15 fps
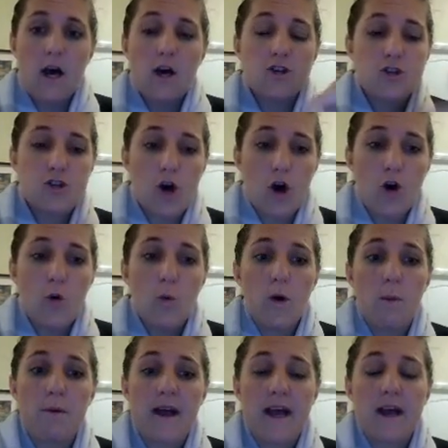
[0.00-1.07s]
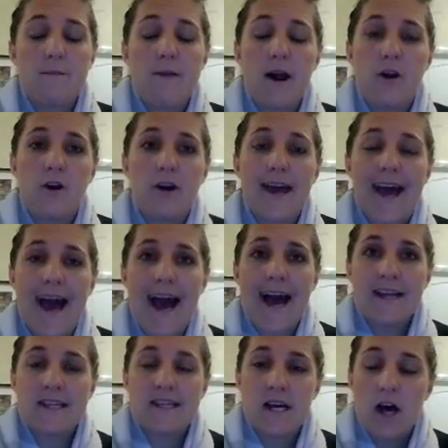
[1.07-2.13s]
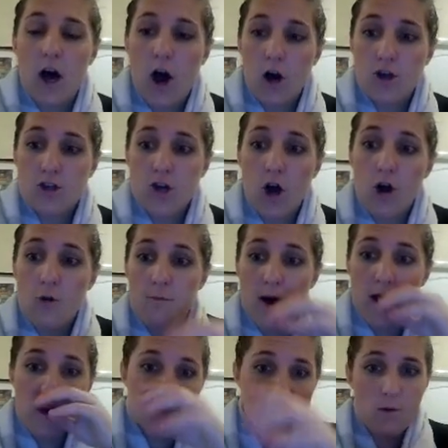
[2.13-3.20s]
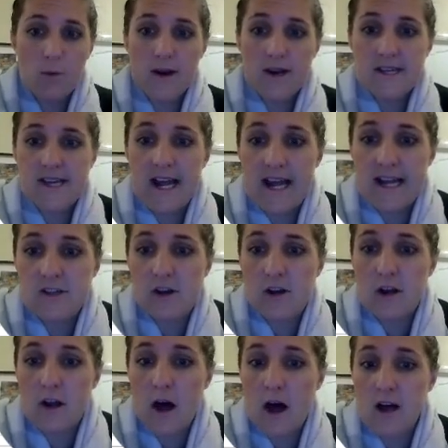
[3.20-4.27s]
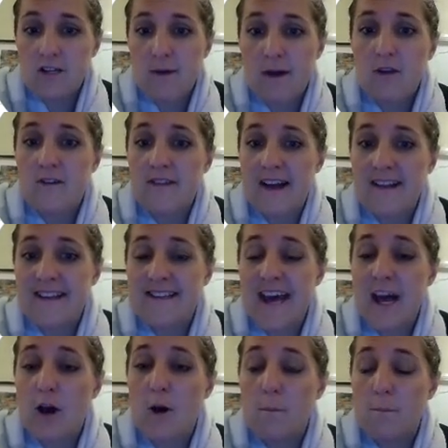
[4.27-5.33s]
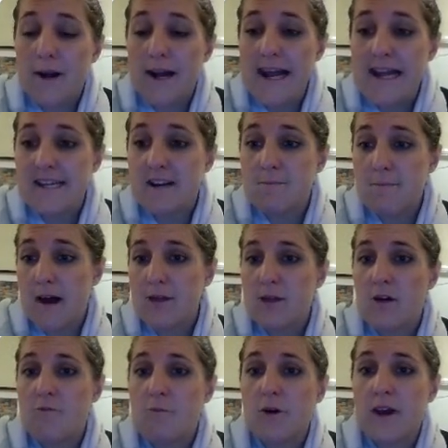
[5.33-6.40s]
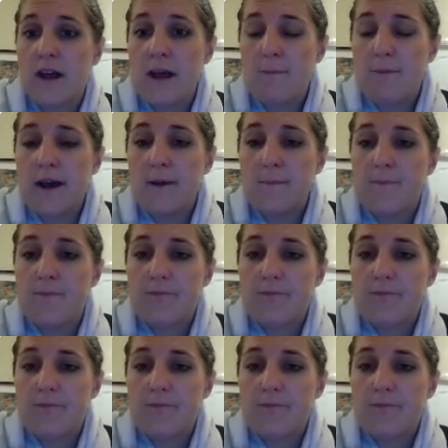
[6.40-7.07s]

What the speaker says: So we'll begin by looking at October. So we want to say, let's look at last month because that is a completed month of bookkeeping.